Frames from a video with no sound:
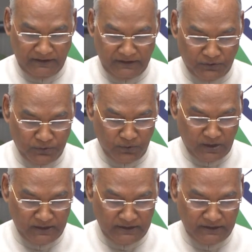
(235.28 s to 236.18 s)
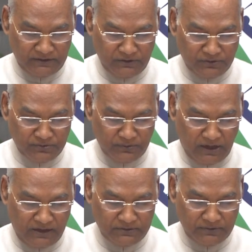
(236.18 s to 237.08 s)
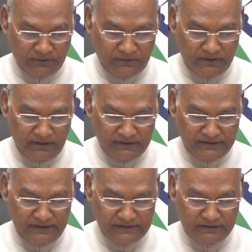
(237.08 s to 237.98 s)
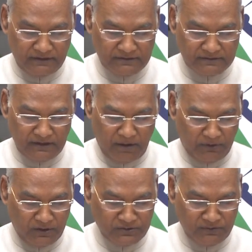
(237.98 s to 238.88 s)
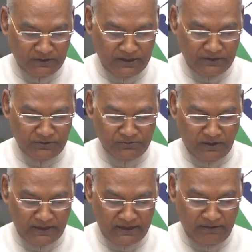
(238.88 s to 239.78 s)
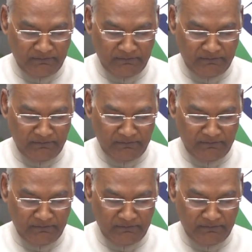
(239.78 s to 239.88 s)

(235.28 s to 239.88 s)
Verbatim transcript: The two countries should also seize this opportunity to jointly